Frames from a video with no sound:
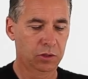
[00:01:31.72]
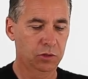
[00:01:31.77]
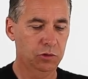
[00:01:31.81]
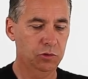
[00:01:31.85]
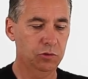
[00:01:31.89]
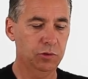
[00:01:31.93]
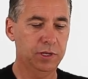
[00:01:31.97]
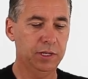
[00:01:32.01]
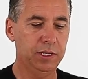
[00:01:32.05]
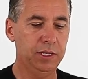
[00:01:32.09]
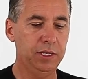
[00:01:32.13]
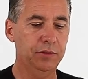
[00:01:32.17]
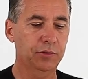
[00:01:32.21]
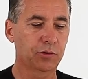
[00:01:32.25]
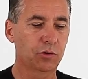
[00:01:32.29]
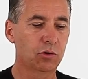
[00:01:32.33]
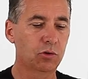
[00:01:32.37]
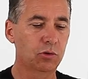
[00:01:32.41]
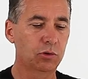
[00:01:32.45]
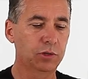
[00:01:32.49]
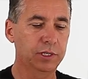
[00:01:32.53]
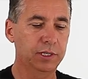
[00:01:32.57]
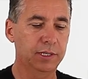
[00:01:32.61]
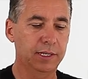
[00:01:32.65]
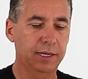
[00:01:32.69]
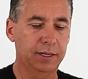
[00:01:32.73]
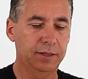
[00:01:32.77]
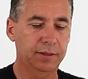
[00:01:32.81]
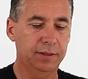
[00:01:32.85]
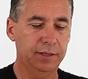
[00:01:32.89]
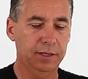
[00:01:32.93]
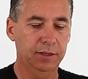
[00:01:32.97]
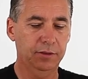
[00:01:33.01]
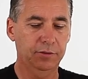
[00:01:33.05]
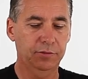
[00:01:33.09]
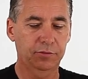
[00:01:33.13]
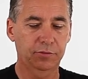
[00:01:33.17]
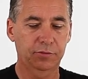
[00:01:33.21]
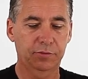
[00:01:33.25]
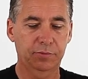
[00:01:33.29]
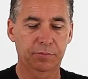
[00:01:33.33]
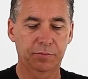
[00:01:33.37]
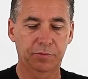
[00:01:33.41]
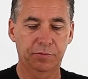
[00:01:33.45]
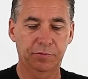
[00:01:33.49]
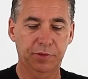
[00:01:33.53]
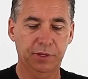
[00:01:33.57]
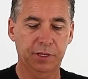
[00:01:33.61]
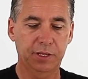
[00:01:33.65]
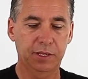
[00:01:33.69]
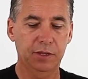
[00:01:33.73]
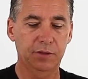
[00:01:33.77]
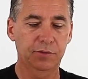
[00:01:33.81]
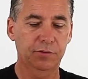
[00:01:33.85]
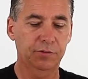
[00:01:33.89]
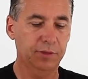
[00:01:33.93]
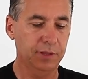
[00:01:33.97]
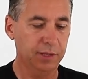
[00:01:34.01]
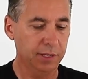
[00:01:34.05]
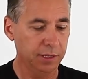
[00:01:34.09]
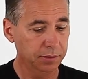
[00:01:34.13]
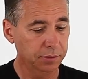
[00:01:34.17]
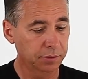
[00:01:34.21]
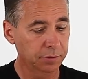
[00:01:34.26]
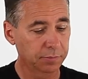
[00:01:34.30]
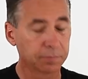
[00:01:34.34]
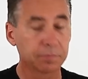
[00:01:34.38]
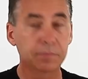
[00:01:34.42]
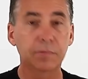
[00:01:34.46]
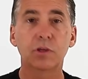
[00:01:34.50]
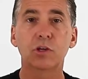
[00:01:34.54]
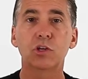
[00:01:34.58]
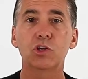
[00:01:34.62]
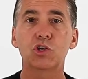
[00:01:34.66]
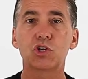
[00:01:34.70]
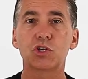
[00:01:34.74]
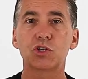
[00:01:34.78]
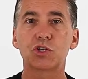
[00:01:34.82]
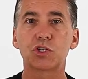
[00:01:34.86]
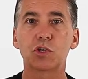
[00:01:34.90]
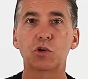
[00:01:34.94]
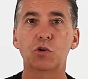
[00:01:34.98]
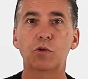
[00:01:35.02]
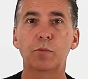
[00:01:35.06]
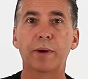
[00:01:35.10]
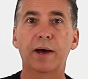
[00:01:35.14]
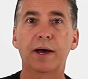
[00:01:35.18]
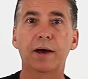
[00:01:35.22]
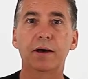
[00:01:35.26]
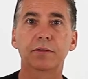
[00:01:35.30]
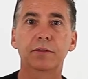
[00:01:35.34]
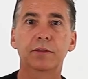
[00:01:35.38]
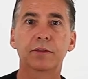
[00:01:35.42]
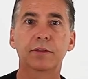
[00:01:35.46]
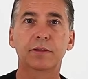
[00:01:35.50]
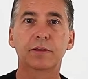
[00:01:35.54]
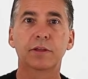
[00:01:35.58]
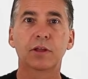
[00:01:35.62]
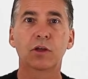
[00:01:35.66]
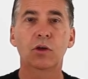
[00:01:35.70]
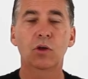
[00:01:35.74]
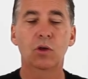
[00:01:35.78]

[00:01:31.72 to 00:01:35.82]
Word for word: you can either hold it like this with the kickstand, just go about.